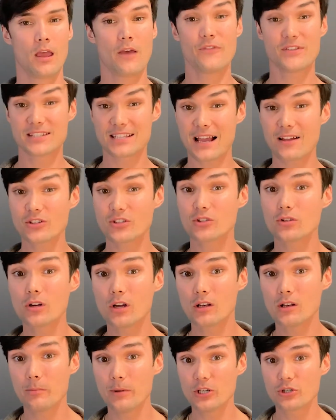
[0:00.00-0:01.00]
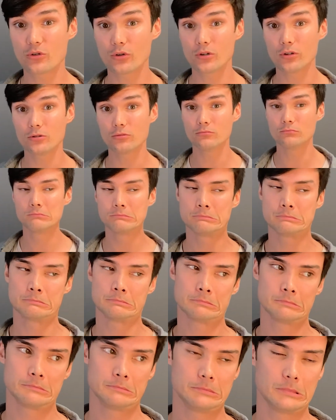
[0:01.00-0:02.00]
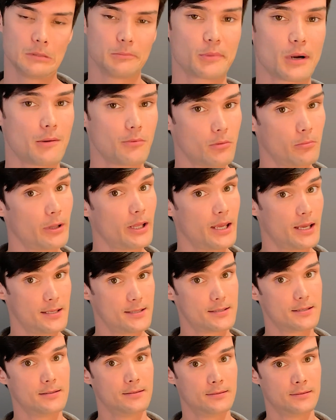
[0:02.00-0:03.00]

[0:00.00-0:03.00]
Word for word: If it sounds too good to be true, probably is.